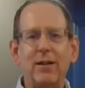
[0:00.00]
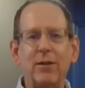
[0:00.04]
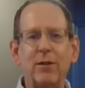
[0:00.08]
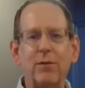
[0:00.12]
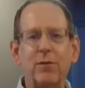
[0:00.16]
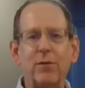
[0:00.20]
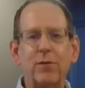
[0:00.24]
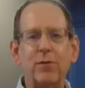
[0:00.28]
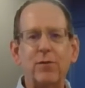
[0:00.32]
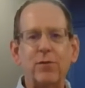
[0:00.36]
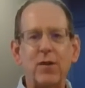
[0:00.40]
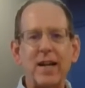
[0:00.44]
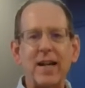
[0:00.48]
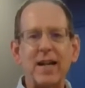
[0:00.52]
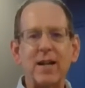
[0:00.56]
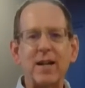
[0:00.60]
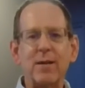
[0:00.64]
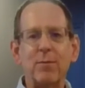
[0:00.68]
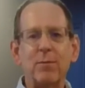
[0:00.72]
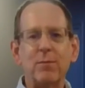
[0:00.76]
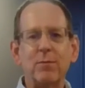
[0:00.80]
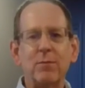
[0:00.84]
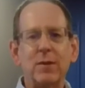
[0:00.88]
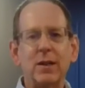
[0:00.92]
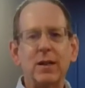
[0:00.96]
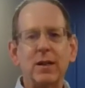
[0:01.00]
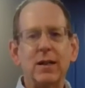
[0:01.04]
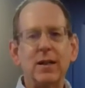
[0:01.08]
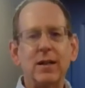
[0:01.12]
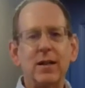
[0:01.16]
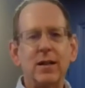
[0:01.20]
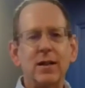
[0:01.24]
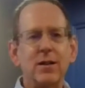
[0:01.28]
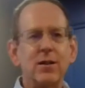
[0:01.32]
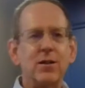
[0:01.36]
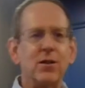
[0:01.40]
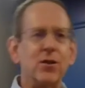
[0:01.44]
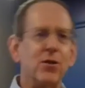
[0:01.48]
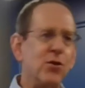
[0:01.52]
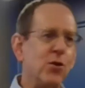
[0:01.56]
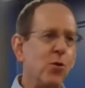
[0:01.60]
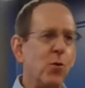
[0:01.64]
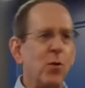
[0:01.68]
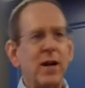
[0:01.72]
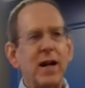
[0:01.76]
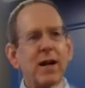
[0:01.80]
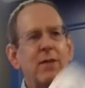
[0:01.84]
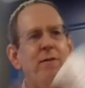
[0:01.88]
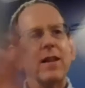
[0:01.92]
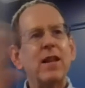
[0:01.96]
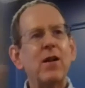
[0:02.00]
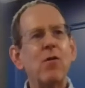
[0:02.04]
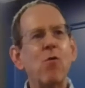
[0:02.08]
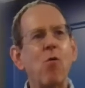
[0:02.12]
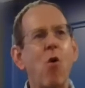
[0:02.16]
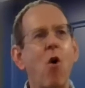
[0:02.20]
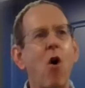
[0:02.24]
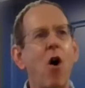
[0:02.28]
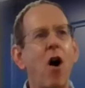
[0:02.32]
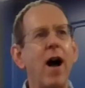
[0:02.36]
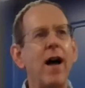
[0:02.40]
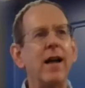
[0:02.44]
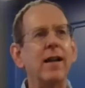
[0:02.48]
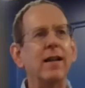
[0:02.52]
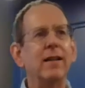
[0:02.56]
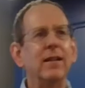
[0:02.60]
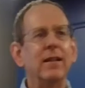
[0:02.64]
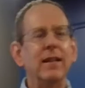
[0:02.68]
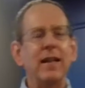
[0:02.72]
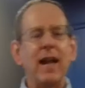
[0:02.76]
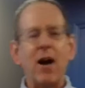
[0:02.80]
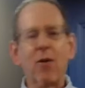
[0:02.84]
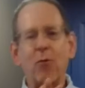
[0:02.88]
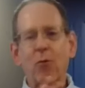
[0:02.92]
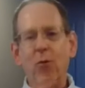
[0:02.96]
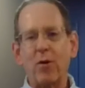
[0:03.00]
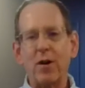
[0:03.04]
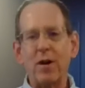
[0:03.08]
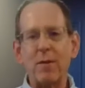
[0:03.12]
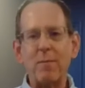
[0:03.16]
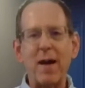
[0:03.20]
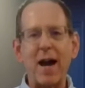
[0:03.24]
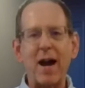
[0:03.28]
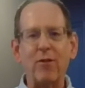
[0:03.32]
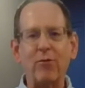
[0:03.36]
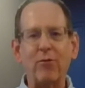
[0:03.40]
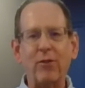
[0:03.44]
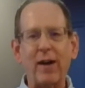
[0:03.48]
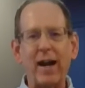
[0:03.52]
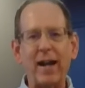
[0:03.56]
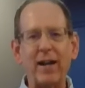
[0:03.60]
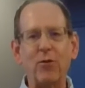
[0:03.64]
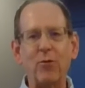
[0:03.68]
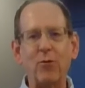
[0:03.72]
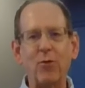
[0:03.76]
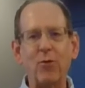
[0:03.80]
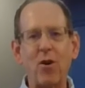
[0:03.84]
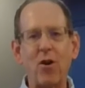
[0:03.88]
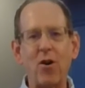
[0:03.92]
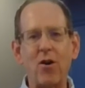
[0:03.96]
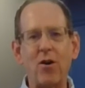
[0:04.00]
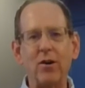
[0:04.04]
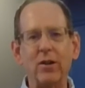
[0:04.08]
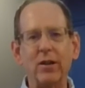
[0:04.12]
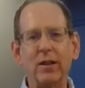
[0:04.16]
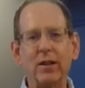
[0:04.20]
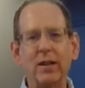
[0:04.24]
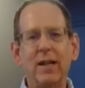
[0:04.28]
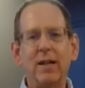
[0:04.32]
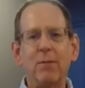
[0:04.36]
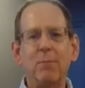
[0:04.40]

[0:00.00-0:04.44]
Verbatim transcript: the freedom to do whatever they want, not worried about right or wrong.